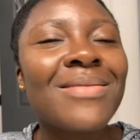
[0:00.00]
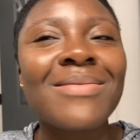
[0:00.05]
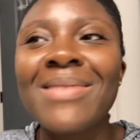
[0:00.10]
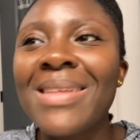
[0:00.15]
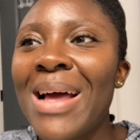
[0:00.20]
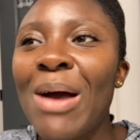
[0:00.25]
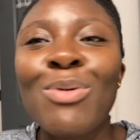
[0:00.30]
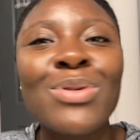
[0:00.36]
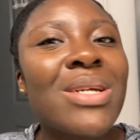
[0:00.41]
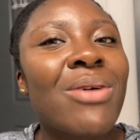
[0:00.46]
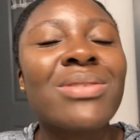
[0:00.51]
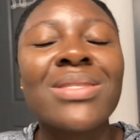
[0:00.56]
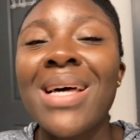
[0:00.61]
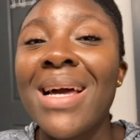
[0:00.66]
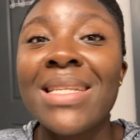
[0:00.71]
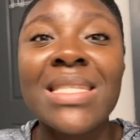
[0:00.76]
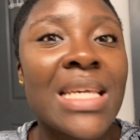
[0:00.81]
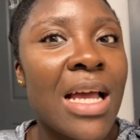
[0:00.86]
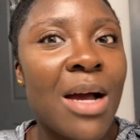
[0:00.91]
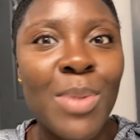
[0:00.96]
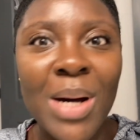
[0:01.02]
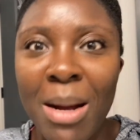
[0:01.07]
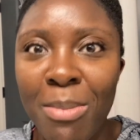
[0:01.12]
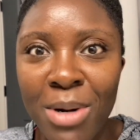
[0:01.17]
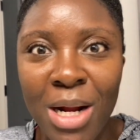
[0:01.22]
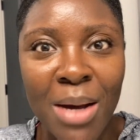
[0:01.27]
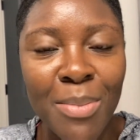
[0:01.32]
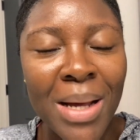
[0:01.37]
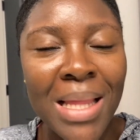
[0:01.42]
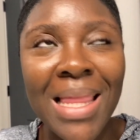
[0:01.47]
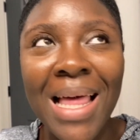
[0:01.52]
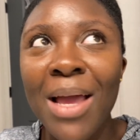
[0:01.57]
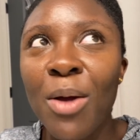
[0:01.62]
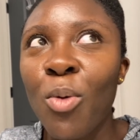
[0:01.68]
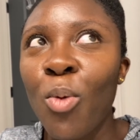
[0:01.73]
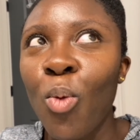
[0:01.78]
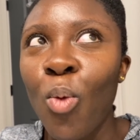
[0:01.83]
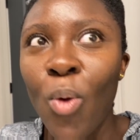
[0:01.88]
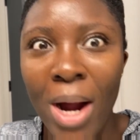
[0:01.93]
I wish I was lying to y'all, but I'm not, but like,
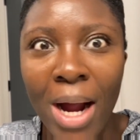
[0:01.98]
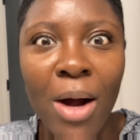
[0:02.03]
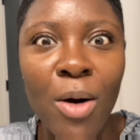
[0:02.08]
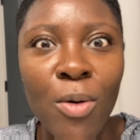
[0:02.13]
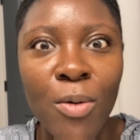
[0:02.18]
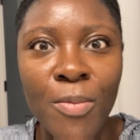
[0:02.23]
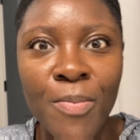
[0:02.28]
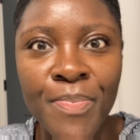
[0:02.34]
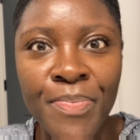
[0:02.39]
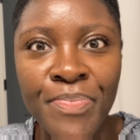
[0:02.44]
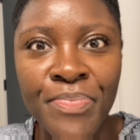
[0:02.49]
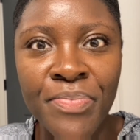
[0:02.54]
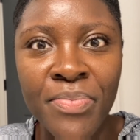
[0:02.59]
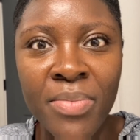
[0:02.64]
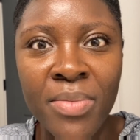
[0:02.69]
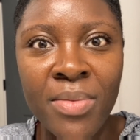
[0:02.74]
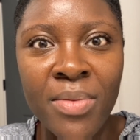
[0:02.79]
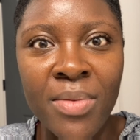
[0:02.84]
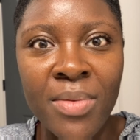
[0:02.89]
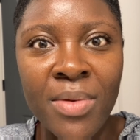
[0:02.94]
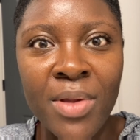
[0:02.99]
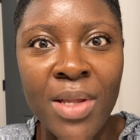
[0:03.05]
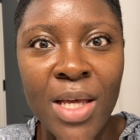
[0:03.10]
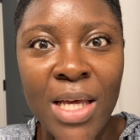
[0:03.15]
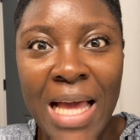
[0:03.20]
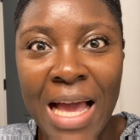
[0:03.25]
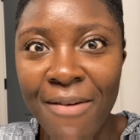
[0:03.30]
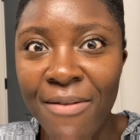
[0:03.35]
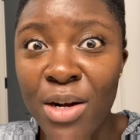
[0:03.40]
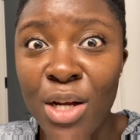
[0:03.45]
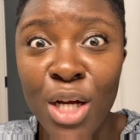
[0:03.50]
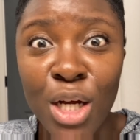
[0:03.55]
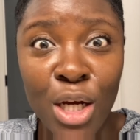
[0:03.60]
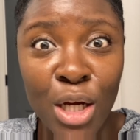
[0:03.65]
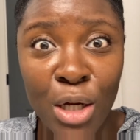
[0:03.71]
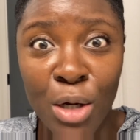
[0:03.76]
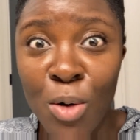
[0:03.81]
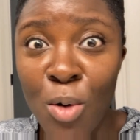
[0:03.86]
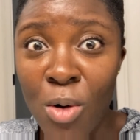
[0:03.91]
wow. Having a
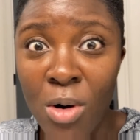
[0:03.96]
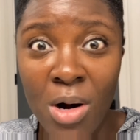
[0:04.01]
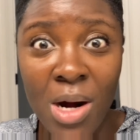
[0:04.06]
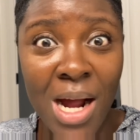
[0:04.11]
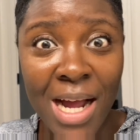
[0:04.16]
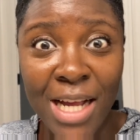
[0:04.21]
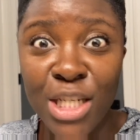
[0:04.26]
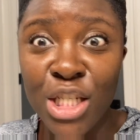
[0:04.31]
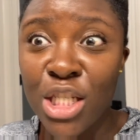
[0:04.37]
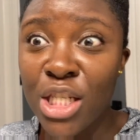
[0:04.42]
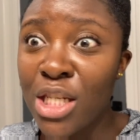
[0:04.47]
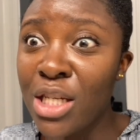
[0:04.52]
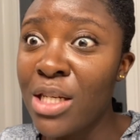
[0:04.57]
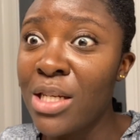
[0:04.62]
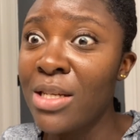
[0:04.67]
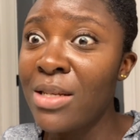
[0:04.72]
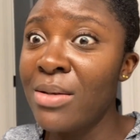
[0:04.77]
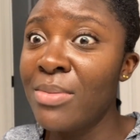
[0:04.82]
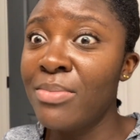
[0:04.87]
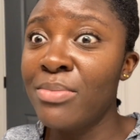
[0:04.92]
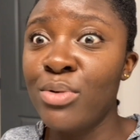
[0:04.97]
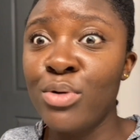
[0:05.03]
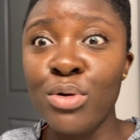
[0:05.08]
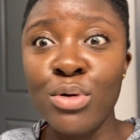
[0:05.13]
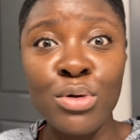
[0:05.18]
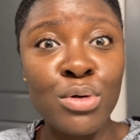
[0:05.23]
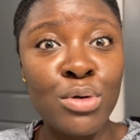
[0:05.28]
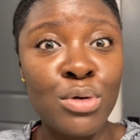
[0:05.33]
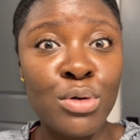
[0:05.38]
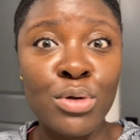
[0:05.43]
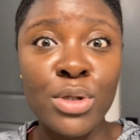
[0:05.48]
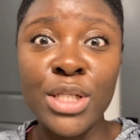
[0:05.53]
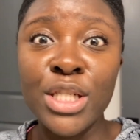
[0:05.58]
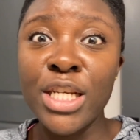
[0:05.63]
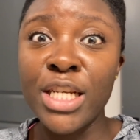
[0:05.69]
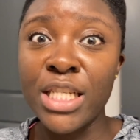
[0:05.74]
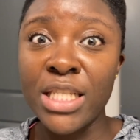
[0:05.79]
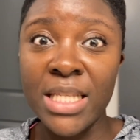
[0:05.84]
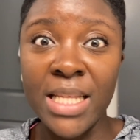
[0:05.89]
good oral hygiene, it
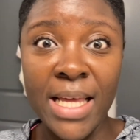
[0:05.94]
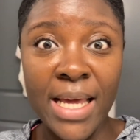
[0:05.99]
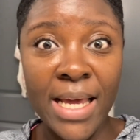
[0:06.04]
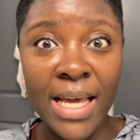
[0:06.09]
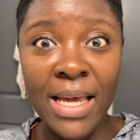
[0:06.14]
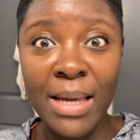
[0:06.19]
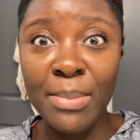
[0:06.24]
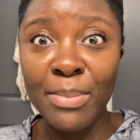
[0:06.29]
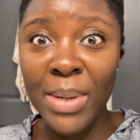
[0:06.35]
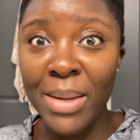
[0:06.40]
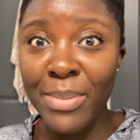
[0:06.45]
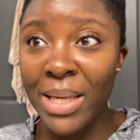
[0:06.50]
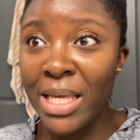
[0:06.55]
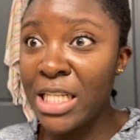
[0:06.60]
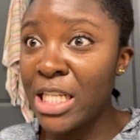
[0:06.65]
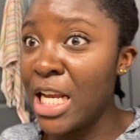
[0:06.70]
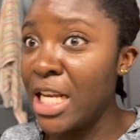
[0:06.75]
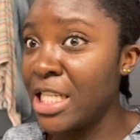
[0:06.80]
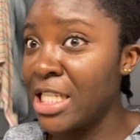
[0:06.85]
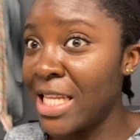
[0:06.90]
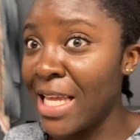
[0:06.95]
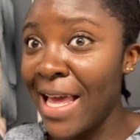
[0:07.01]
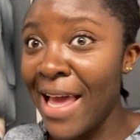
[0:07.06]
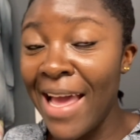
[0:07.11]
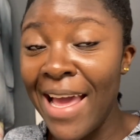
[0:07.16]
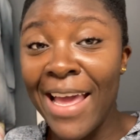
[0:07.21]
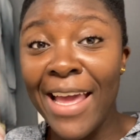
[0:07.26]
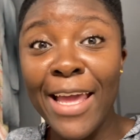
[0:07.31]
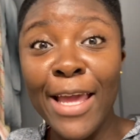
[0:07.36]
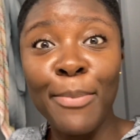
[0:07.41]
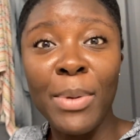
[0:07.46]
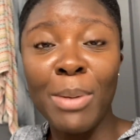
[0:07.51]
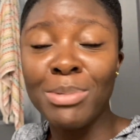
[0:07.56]
changes the game, baby. It changed the game.